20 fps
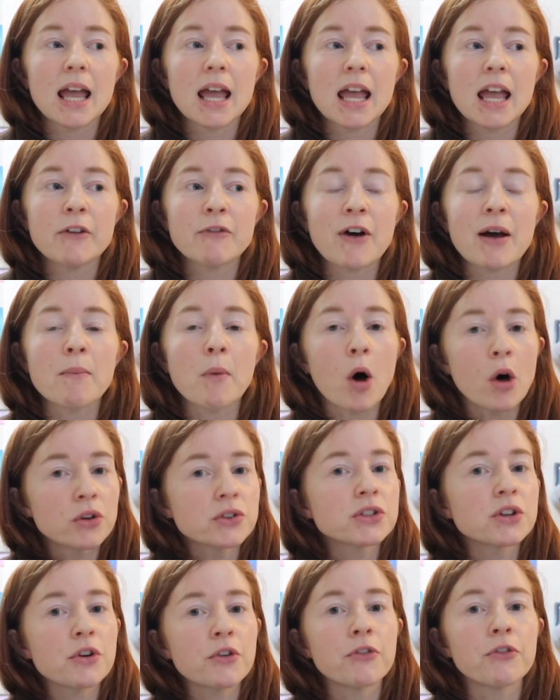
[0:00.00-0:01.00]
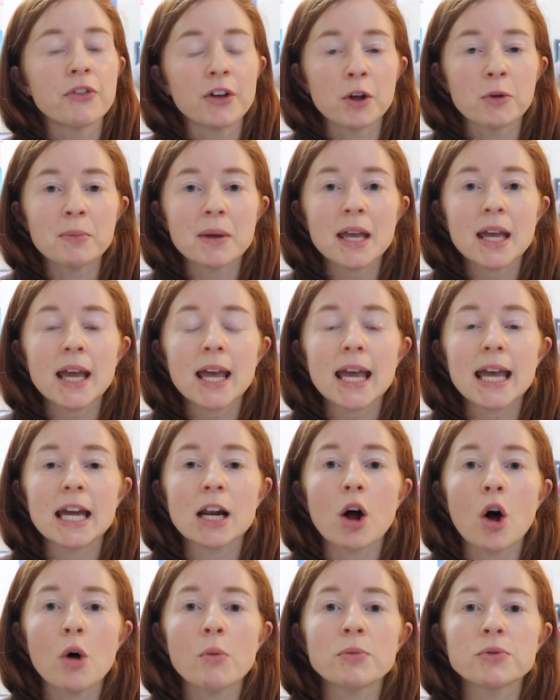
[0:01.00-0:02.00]
if I'm also filming,
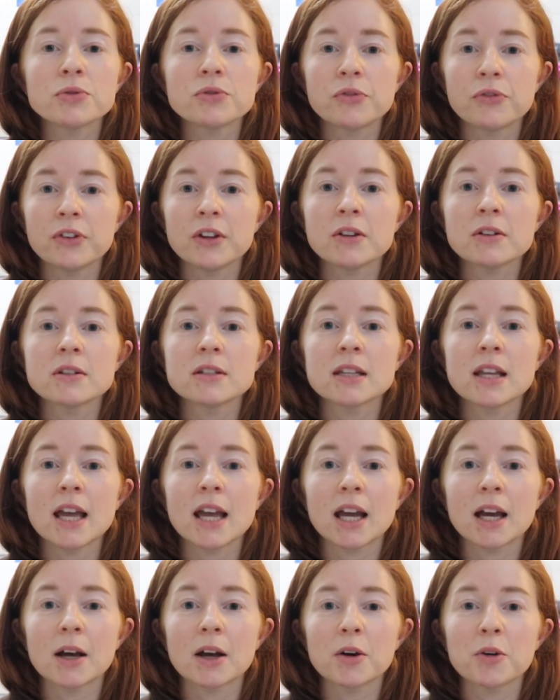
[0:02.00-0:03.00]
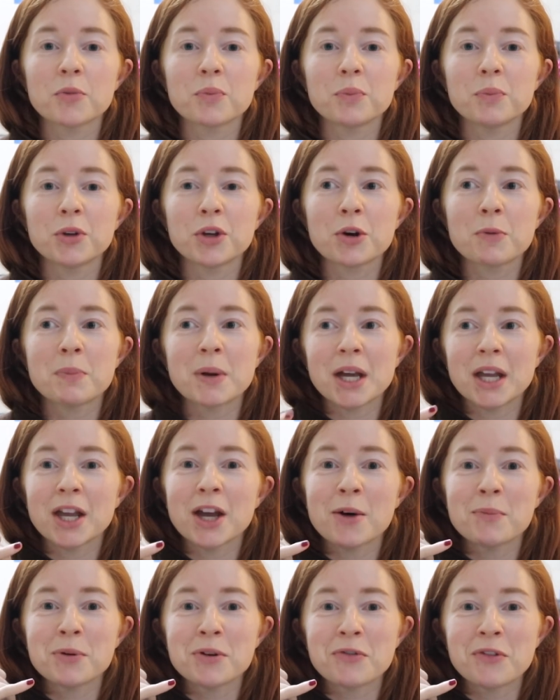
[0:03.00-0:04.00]
it almost feels like you're
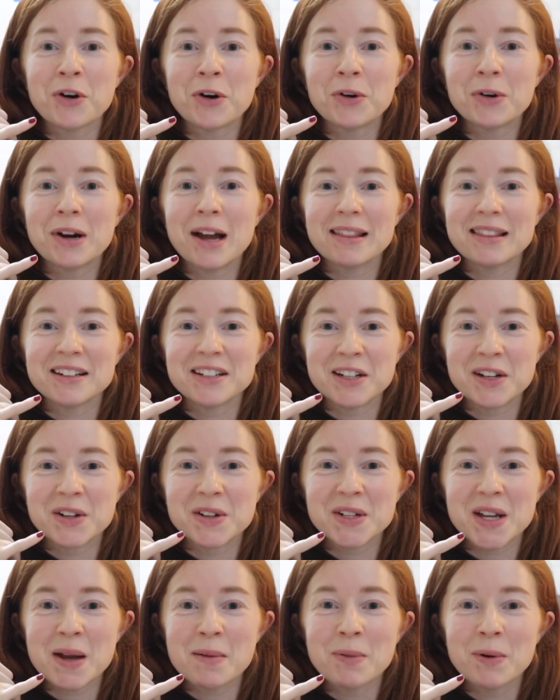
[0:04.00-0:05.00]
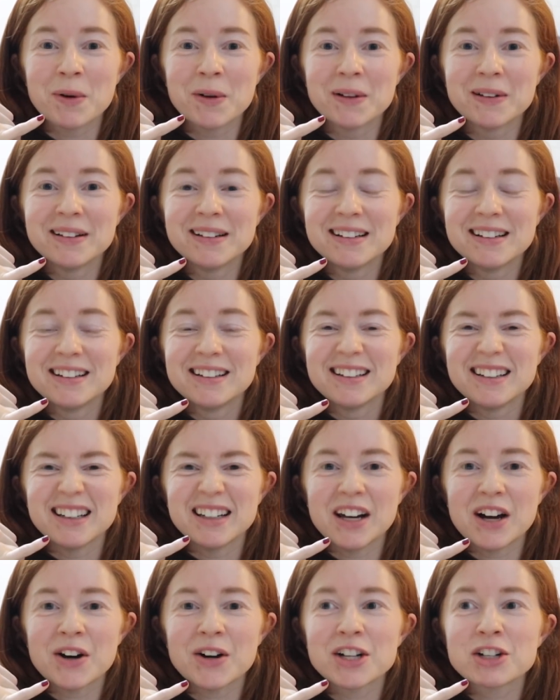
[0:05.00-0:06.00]
picking up your phone at the dinner table.
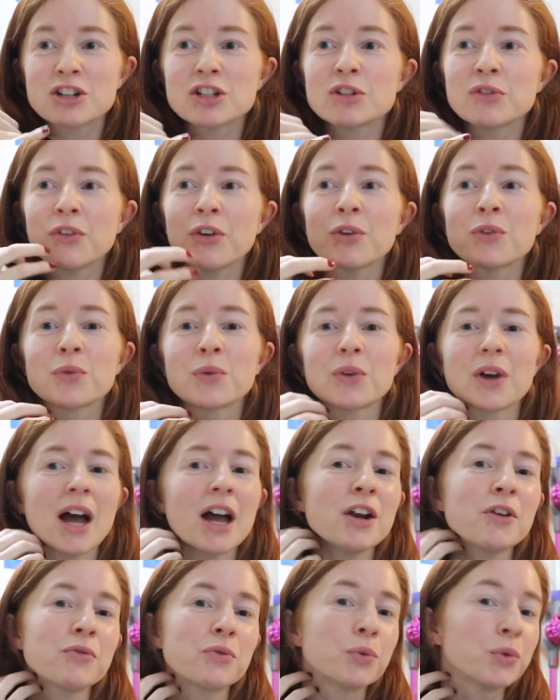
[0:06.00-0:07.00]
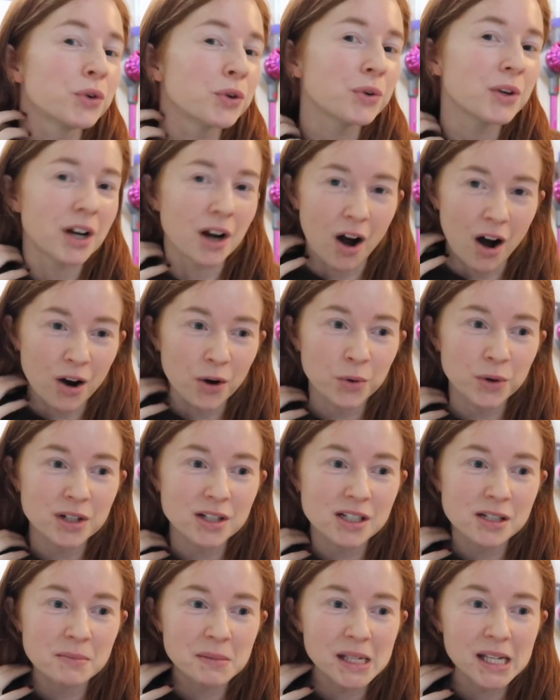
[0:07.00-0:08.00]
You know, it just feels kind of rude and
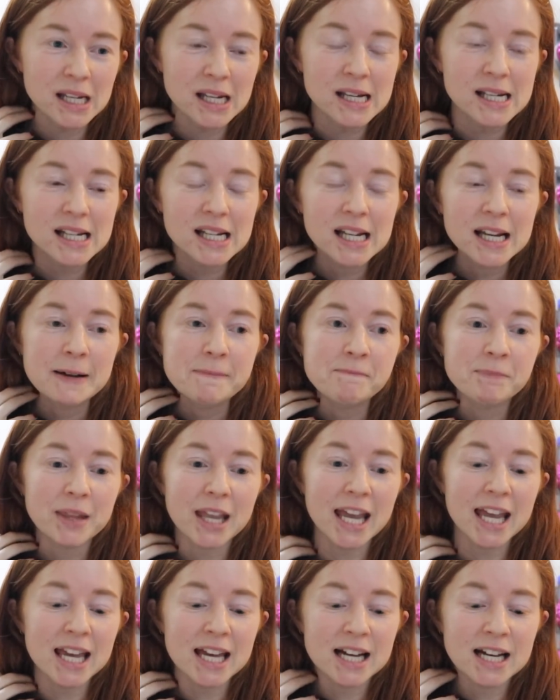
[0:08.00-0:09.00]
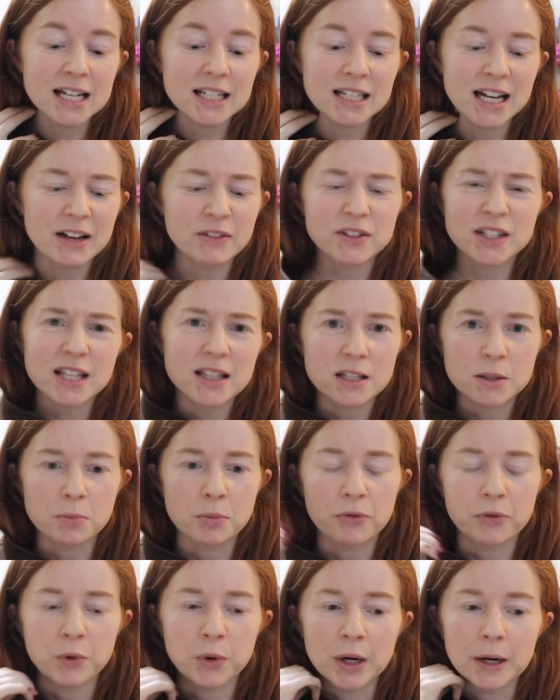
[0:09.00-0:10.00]
awkward to me. And I've said this
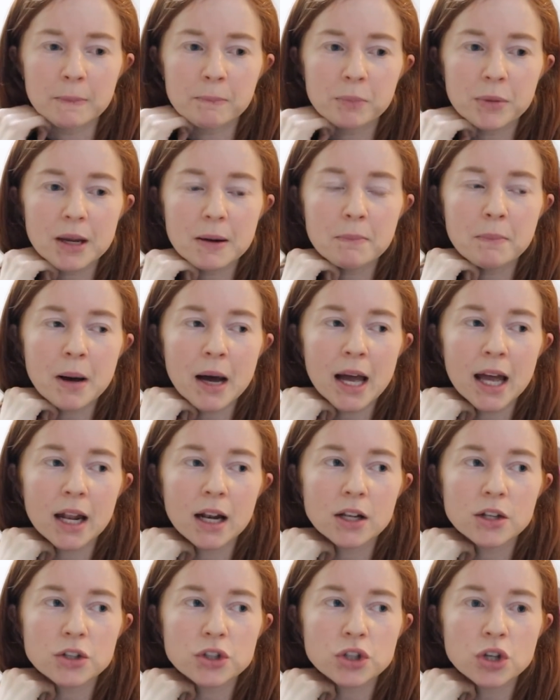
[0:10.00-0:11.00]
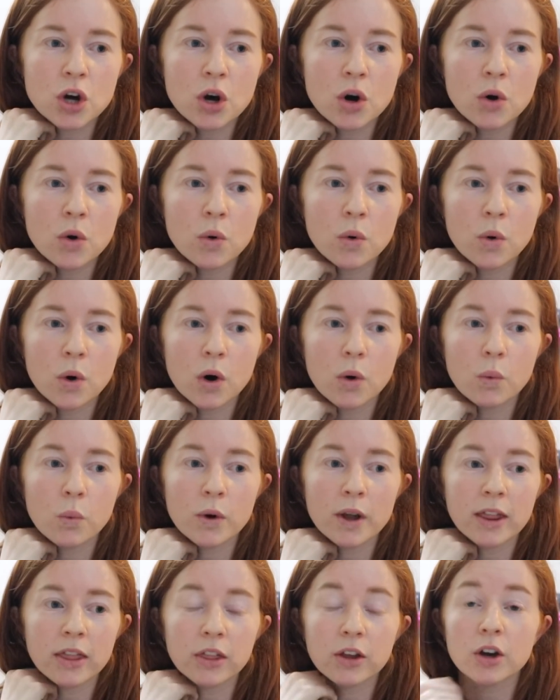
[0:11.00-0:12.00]
before, but so
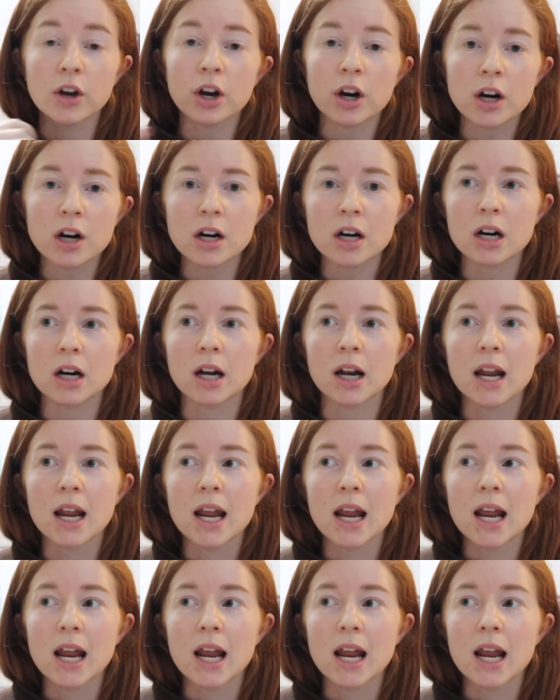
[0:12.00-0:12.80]
with Kurt,